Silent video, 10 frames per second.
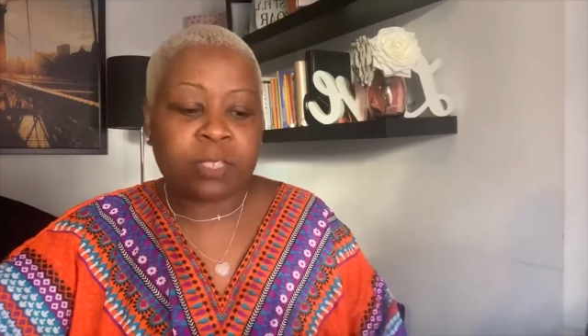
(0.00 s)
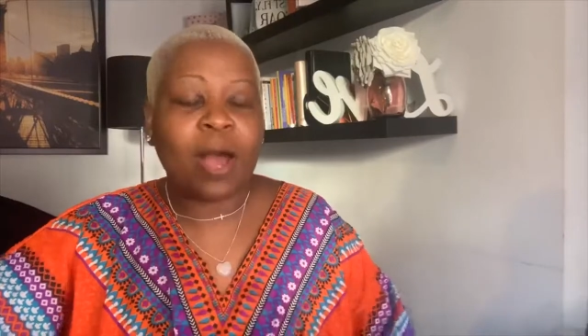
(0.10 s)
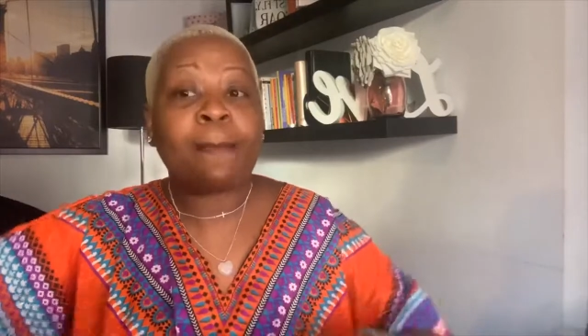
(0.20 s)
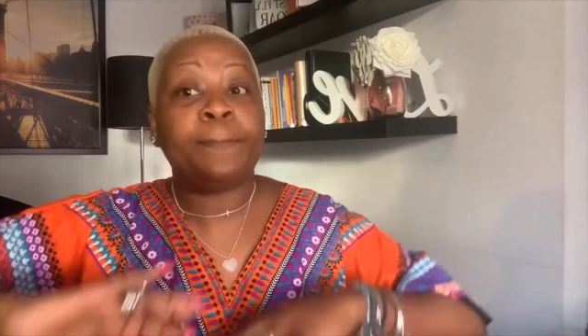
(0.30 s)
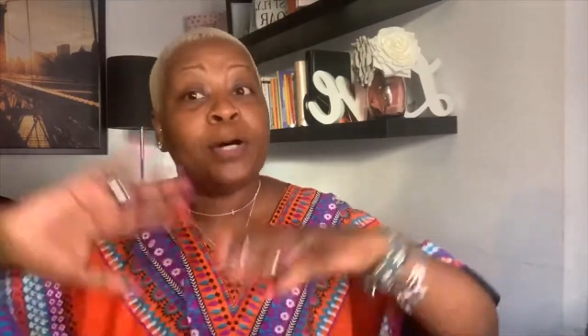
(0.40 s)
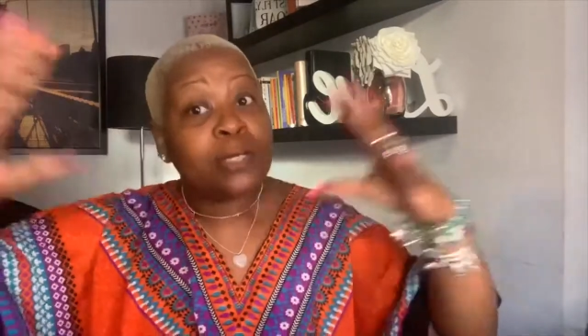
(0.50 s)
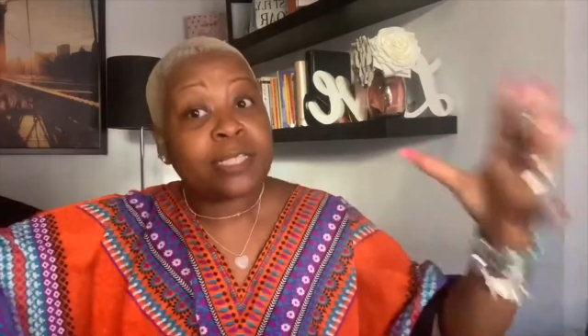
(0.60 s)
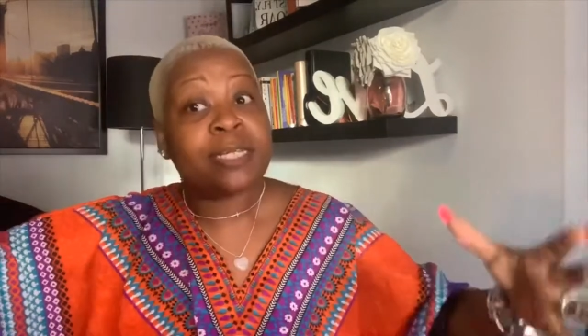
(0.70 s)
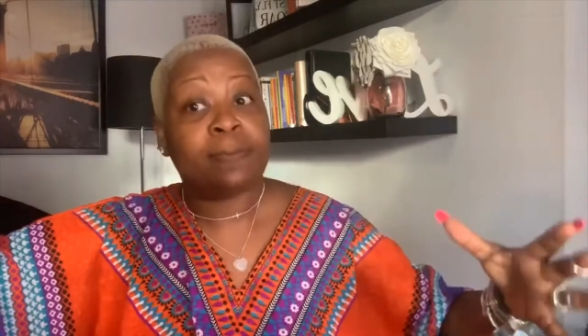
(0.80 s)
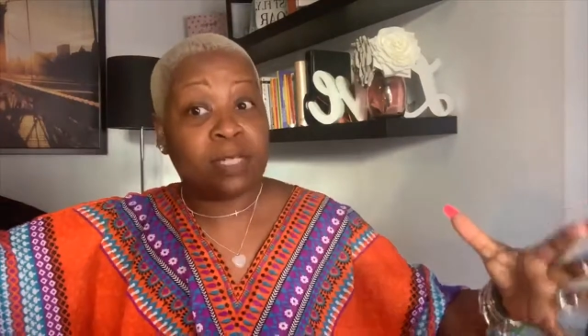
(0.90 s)
So I
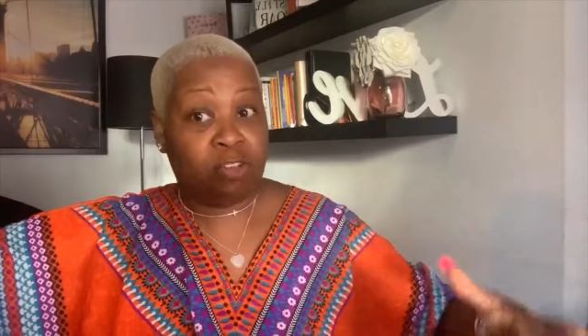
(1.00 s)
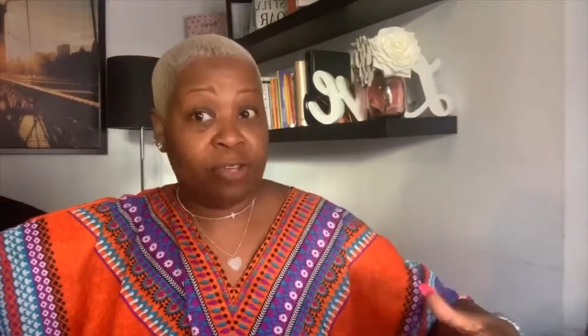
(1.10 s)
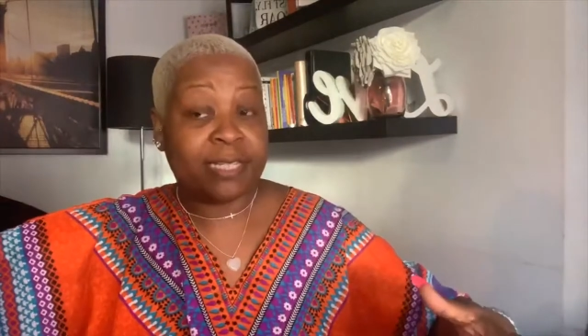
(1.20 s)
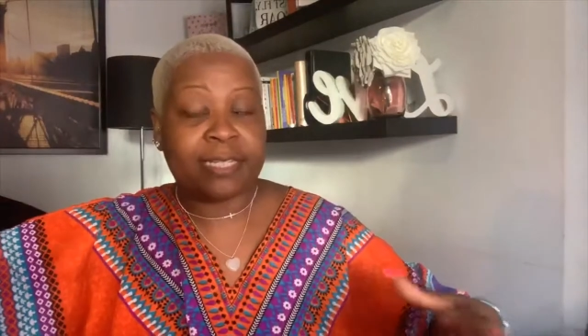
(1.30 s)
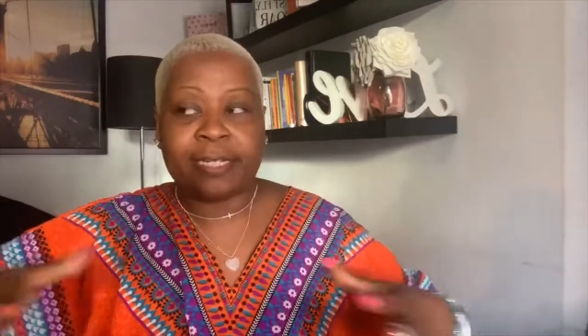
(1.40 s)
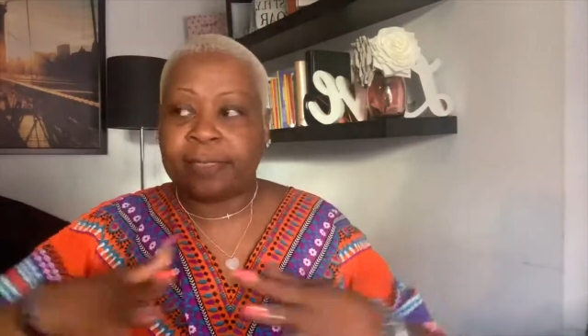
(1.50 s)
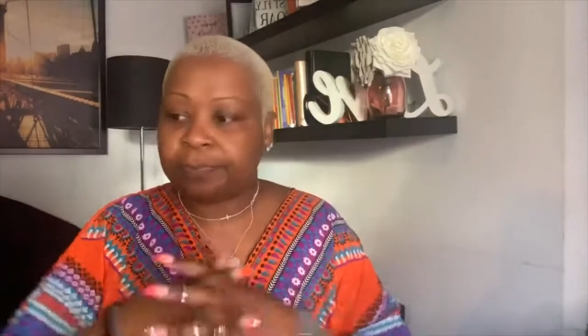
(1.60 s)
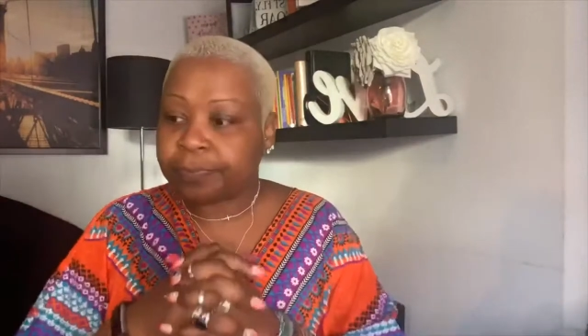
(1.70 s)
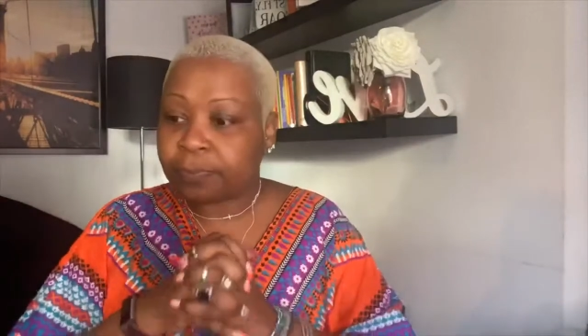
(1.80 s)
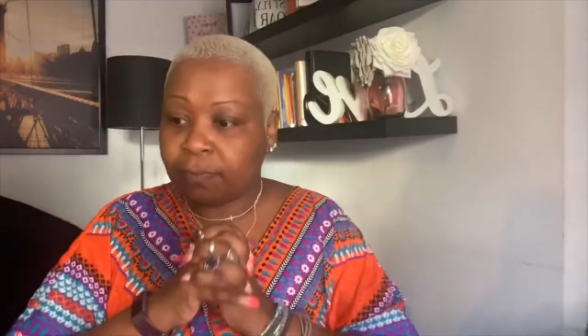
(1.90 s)
posted about
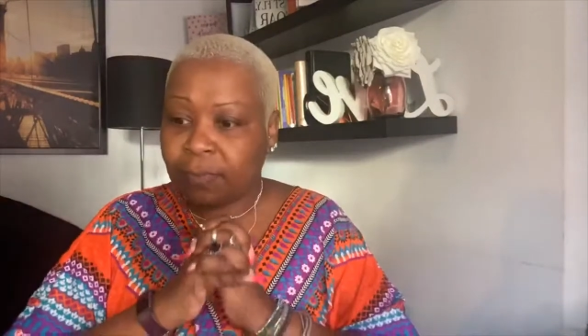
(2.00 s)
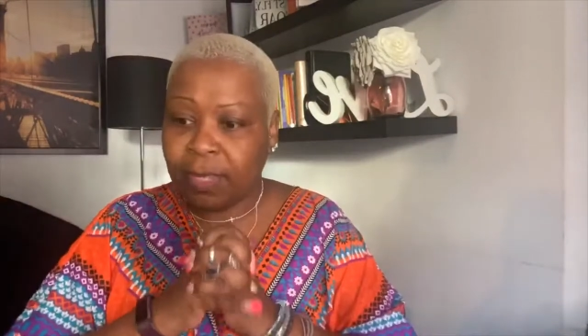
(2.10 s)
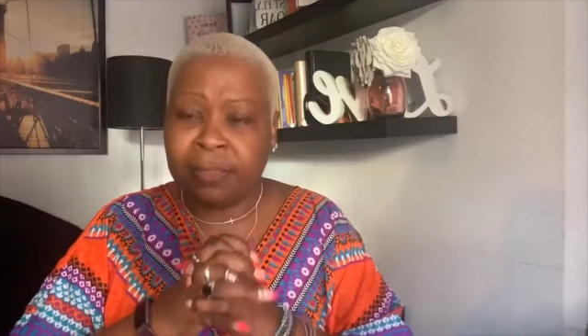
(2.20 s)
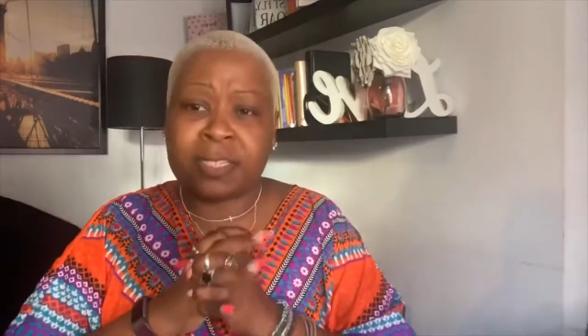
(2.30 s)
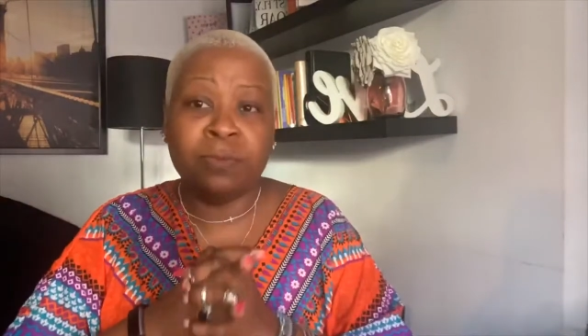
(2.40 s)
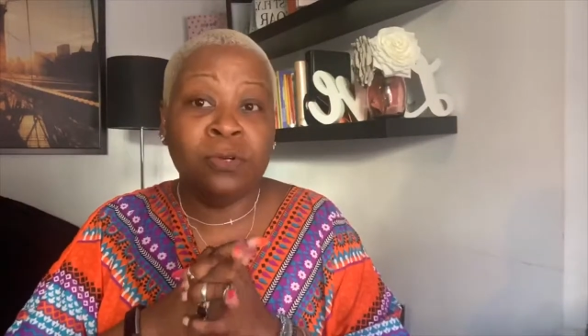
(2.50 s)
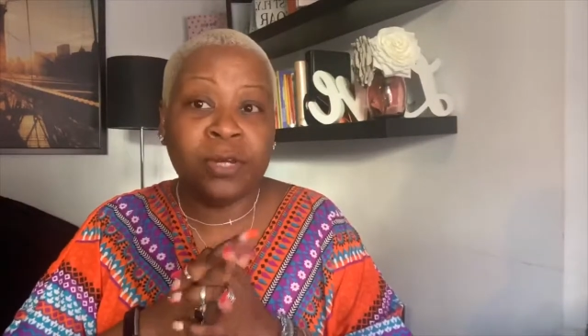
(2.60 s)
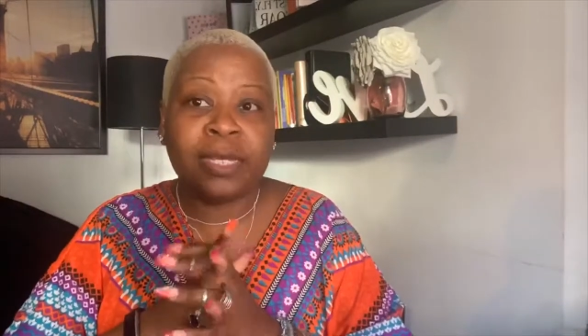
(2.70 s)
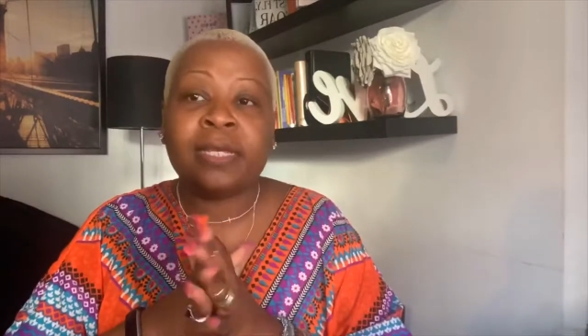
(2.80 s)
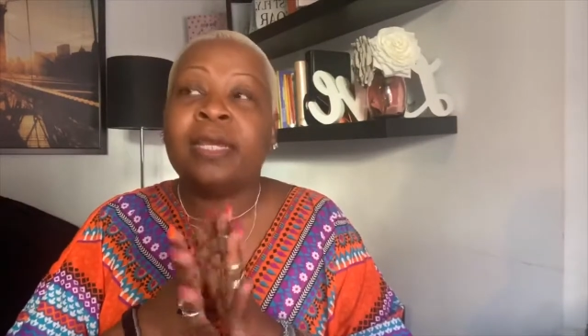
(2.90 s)
Krista this
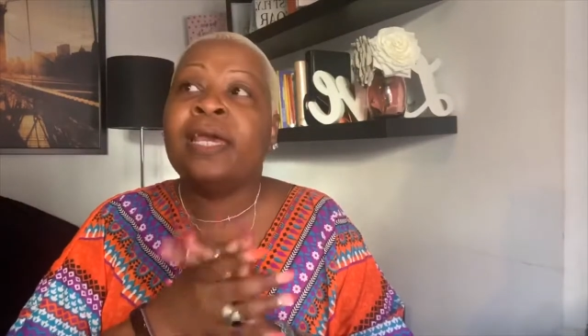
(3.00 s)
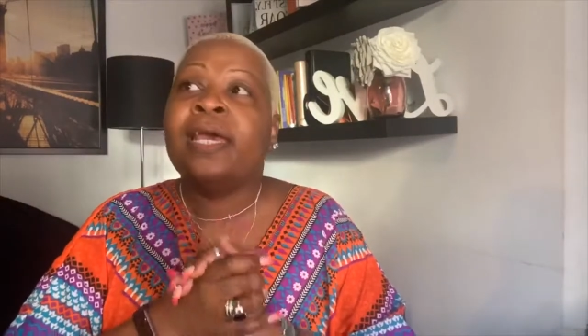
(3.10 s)
morning